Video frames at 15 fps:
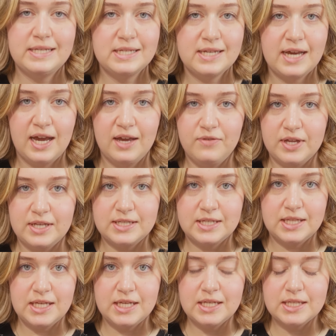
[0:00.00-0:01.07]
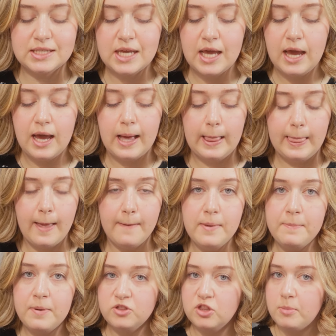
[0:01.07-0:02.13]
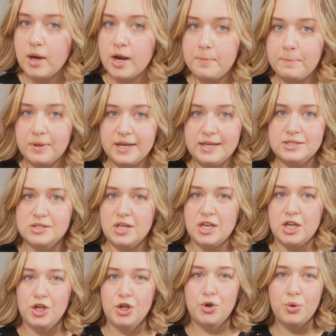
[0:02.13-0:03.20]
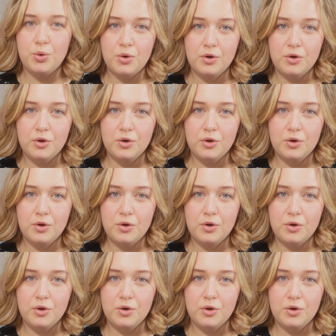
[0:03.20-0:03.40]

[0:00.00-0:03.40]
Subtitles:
to dive into these. Let me put them on a plate so they can cool